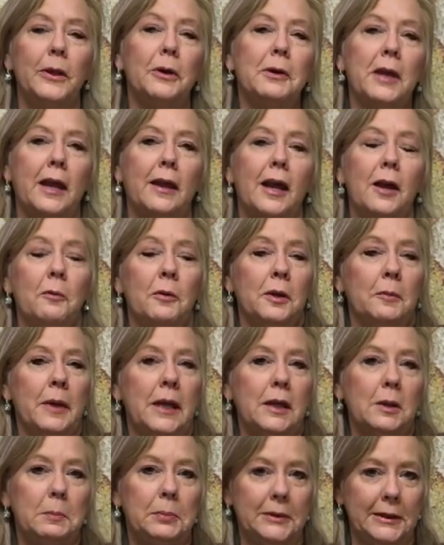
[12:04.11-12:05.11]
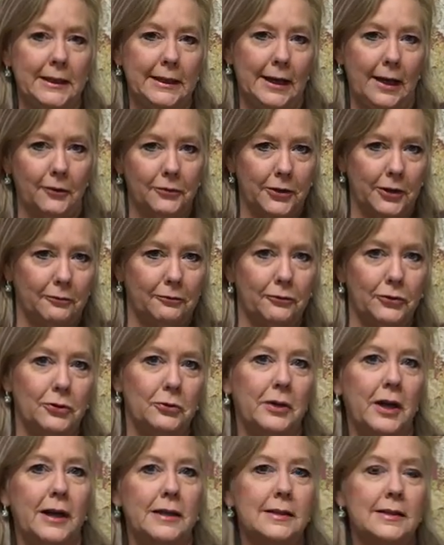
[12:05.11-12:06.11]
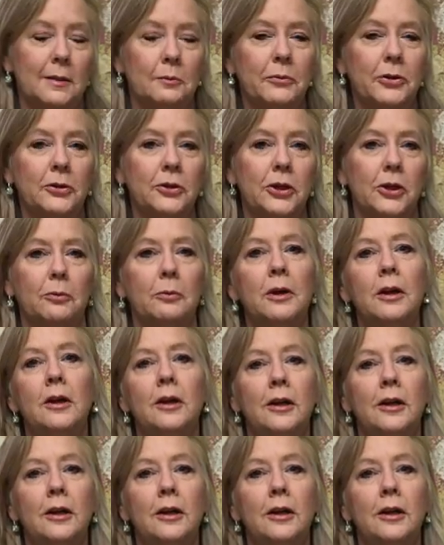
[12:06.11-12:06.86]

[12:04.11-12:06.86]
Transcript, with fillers: Okay, I wanna make a plea out there for you guys, something new.